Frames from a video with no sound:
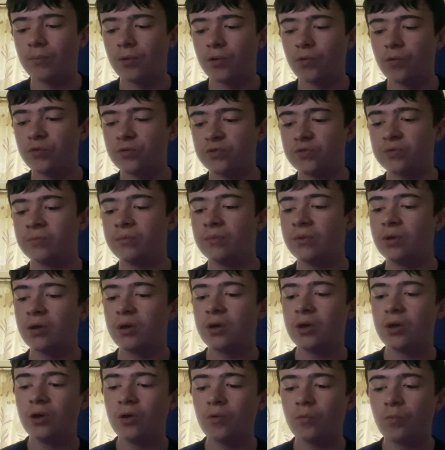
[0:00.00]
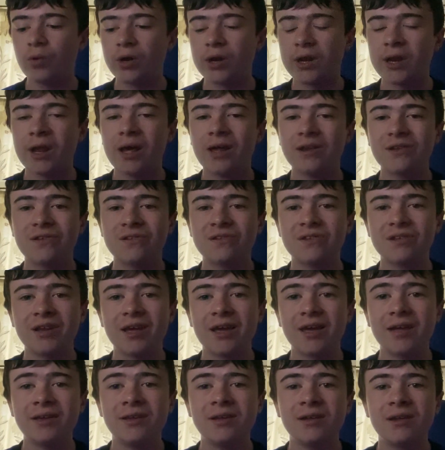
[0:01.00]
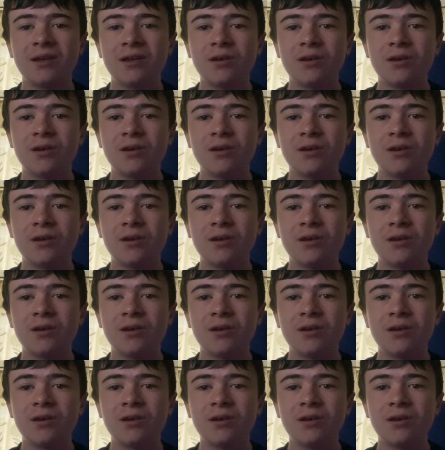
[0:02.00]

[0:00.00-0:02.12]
balls and winning headers today.